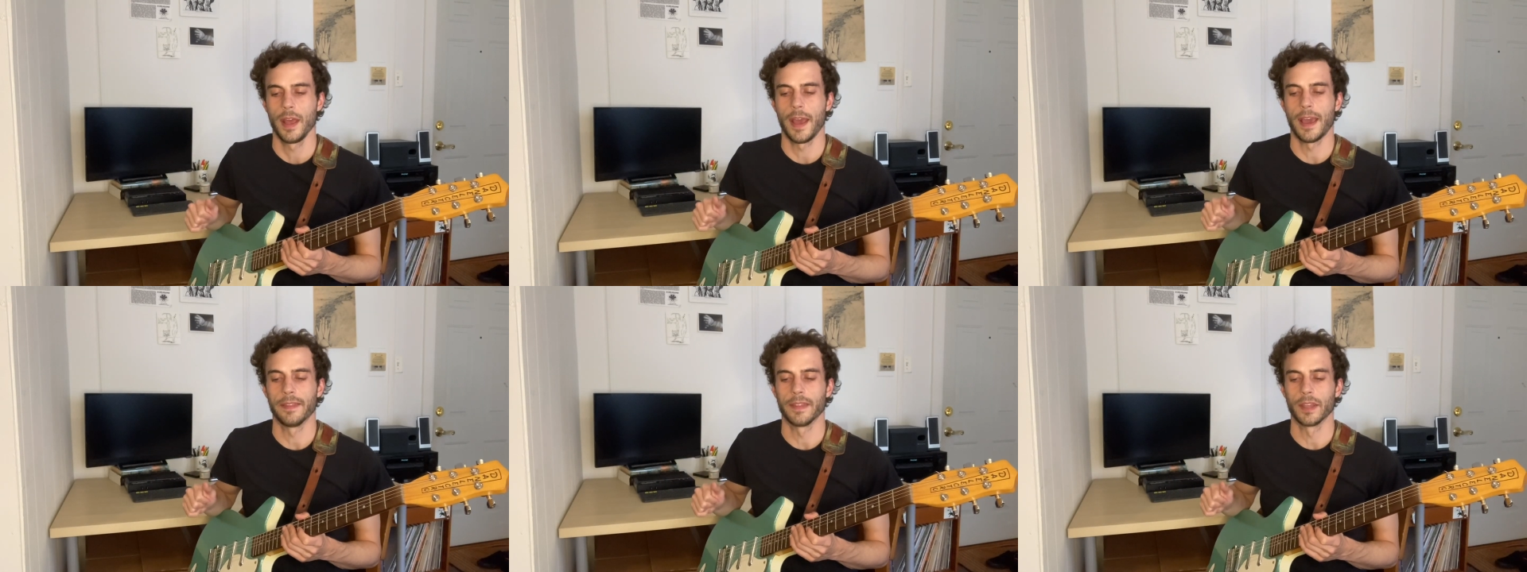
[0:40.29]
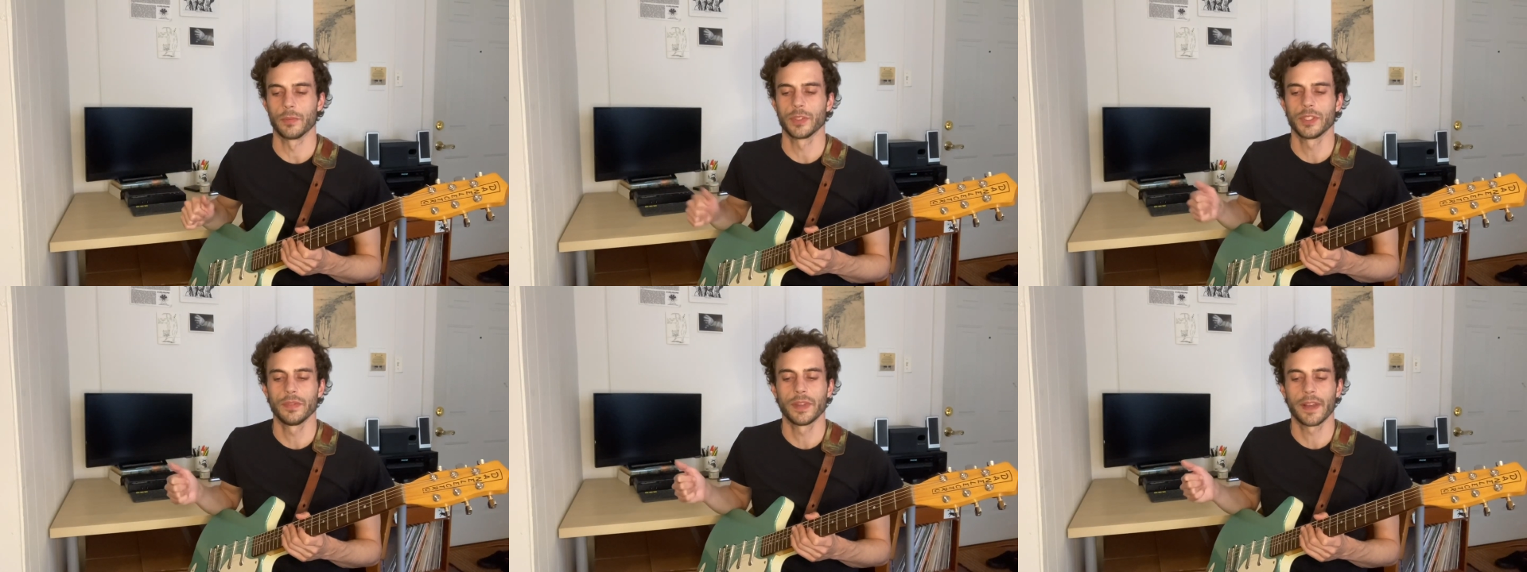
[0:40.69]
And then
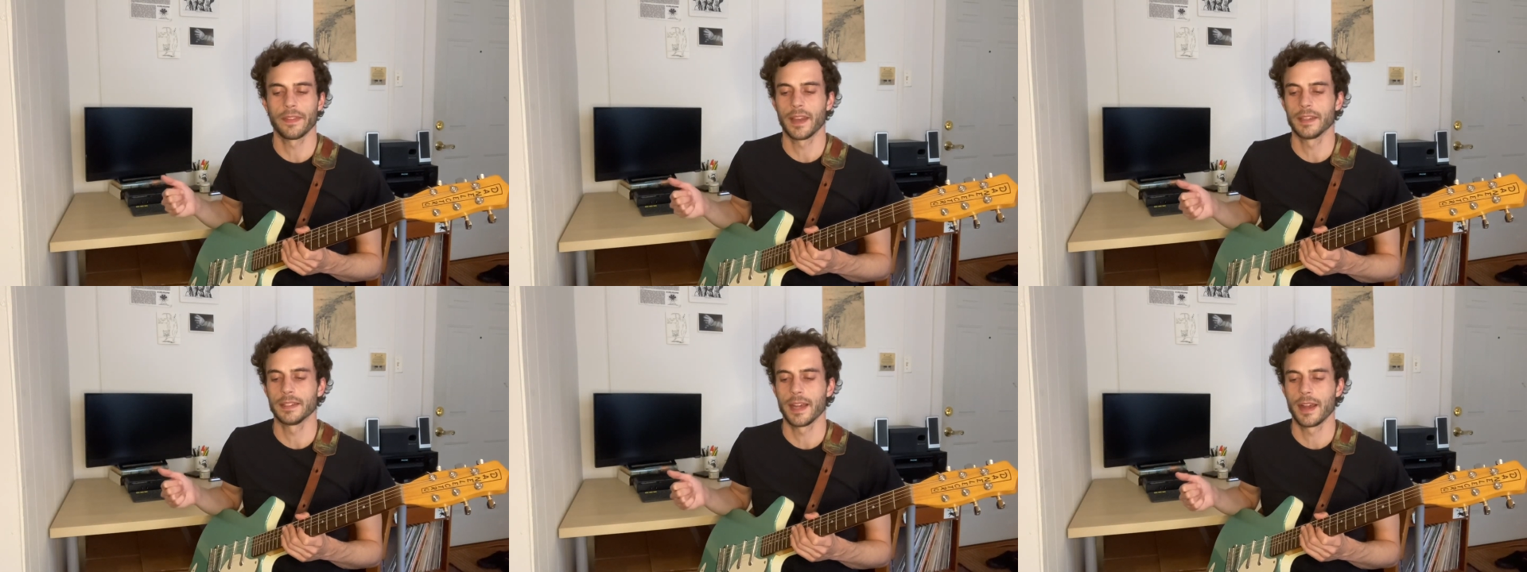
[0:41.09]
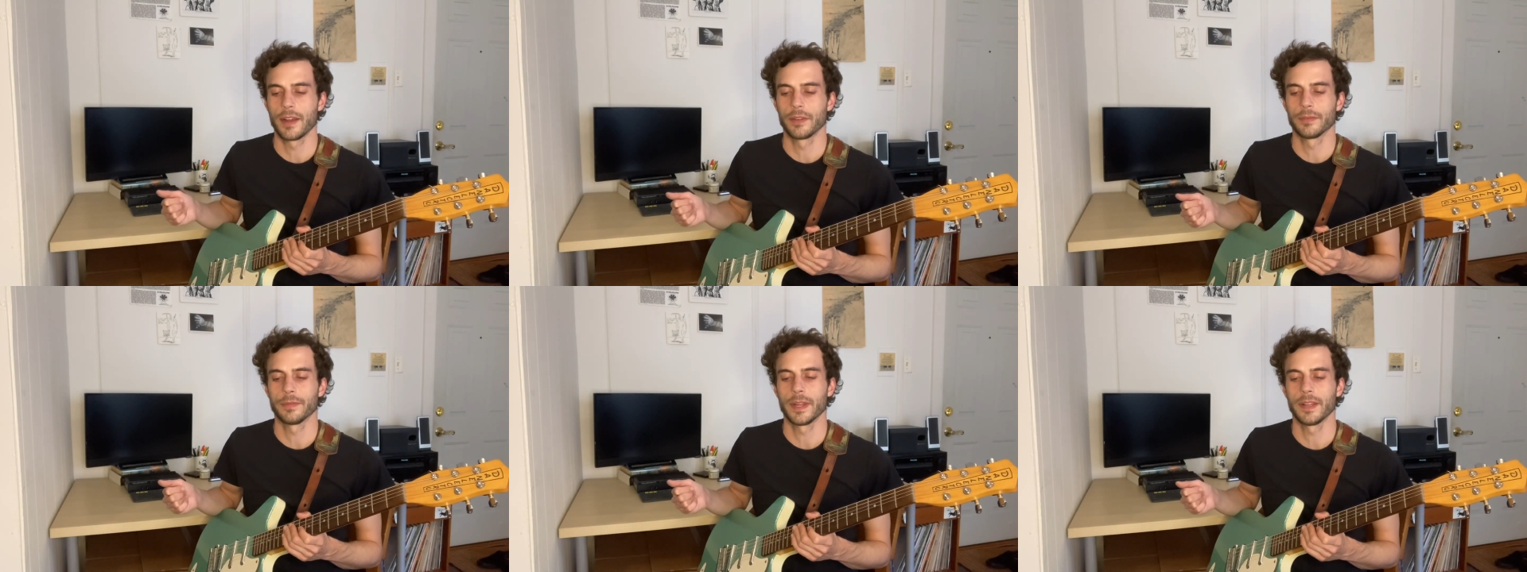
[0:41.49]
once you've got that
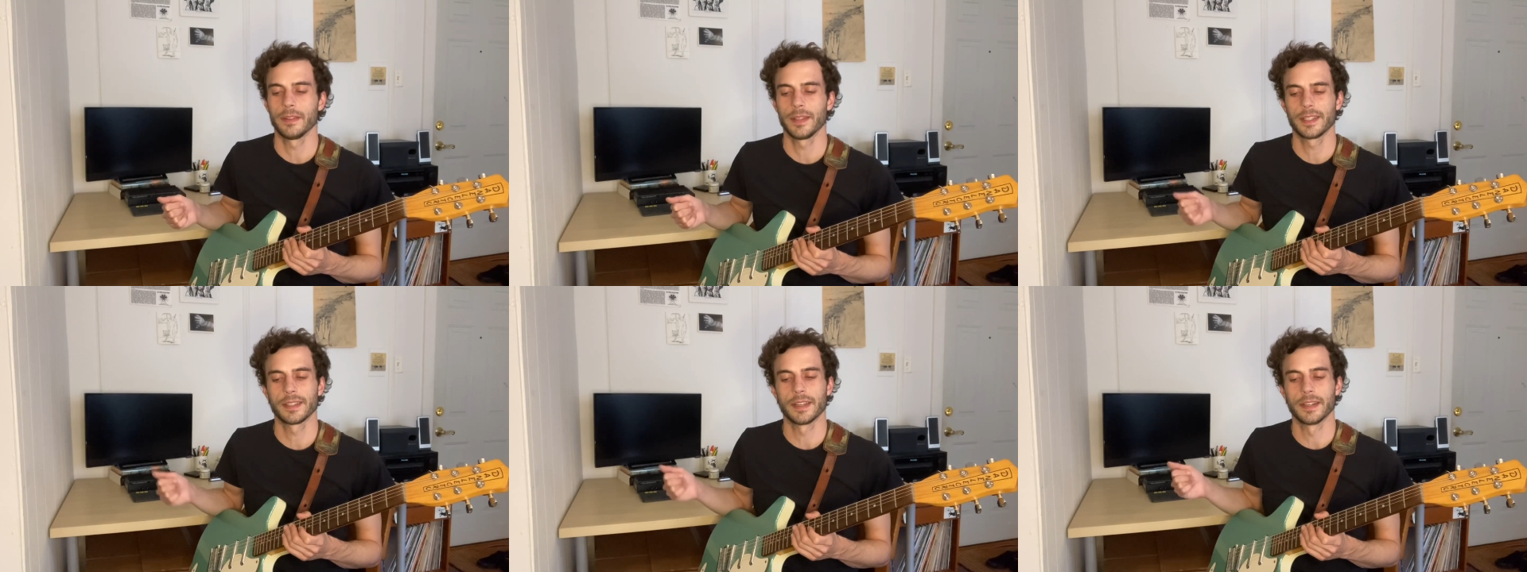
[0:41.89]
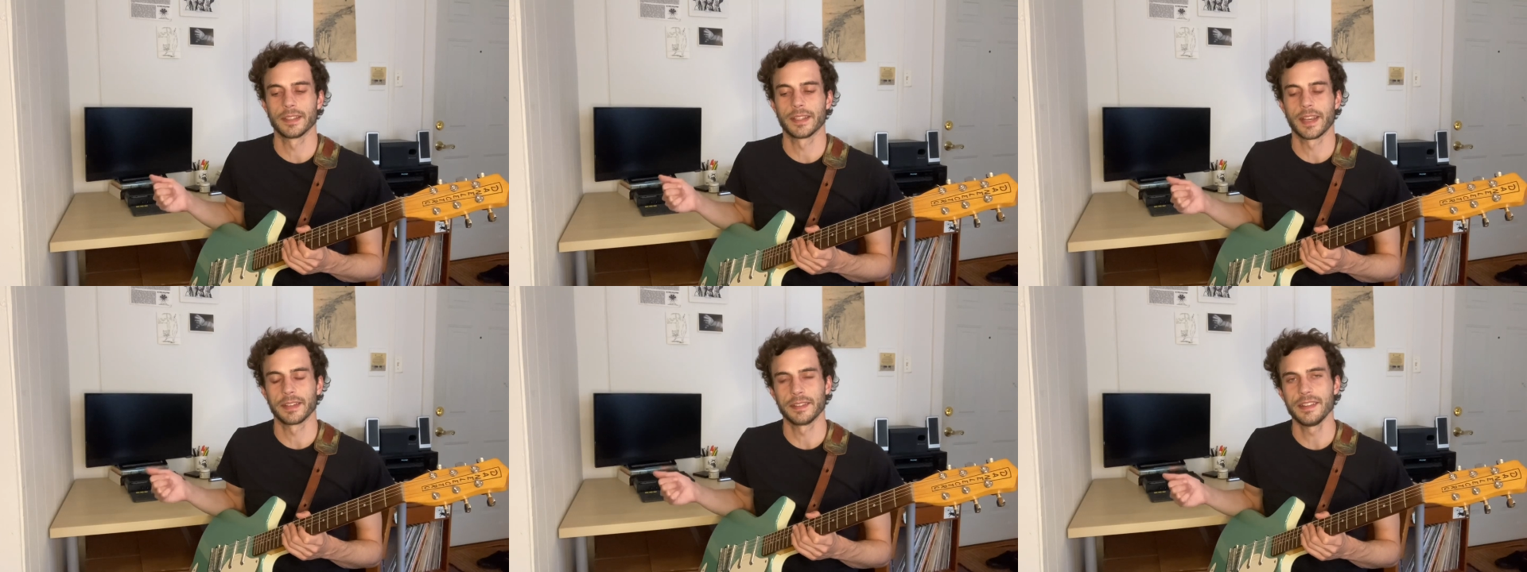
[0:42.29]
down, less than a
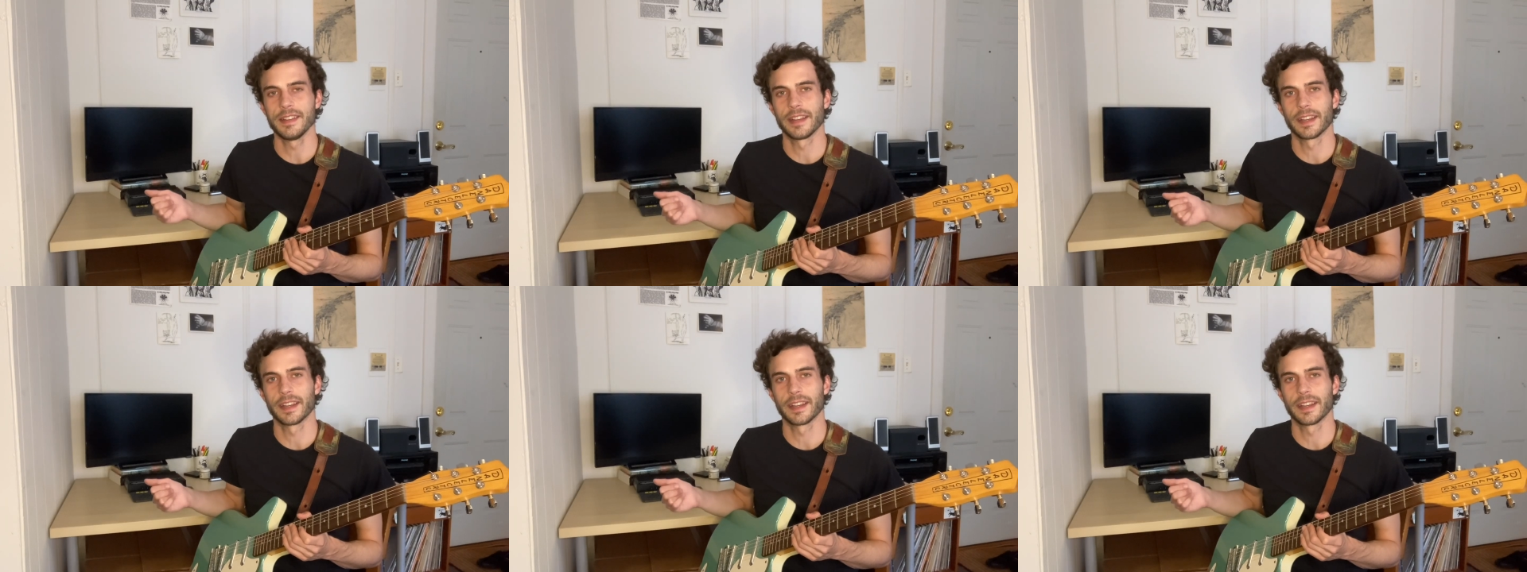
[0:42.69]
technique,